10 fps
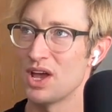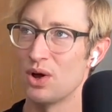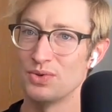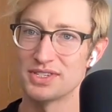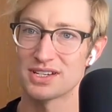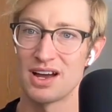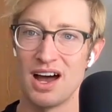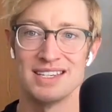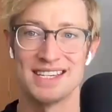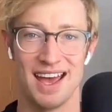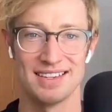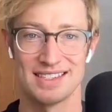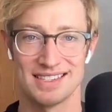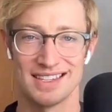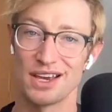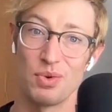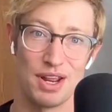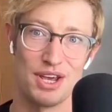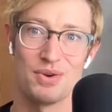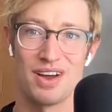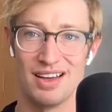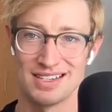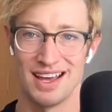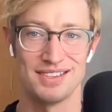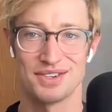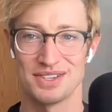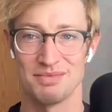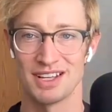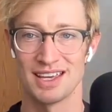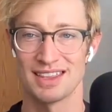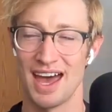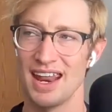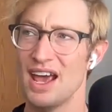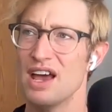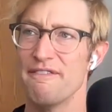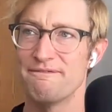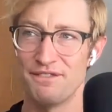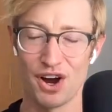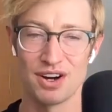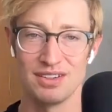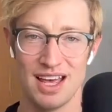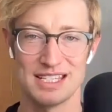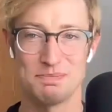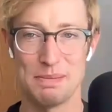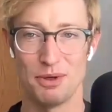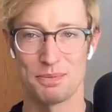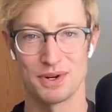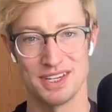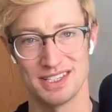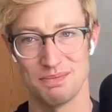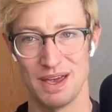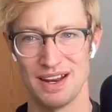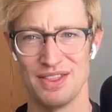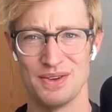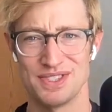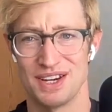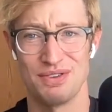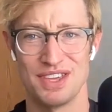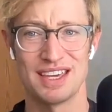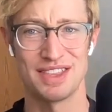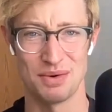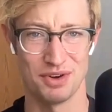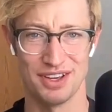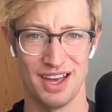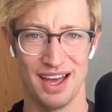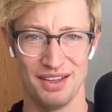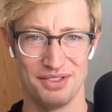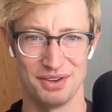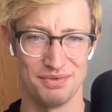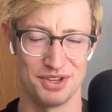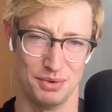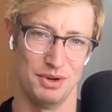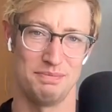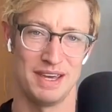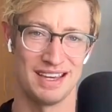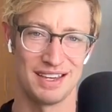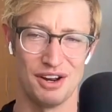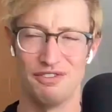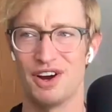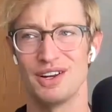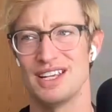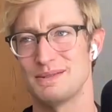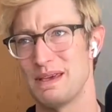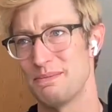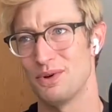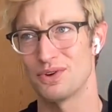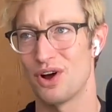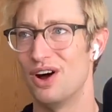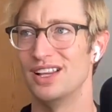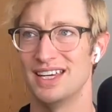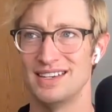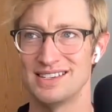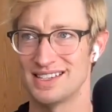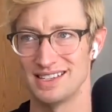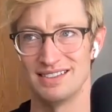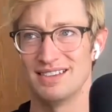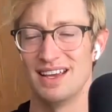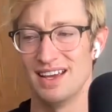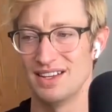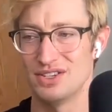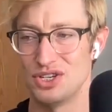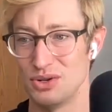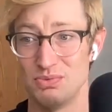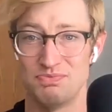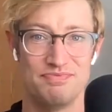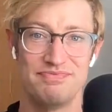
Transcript: we host contests, like radio contests or something like that, far less people participate in those than you think they would uh, there there would be you know far less people call in to to do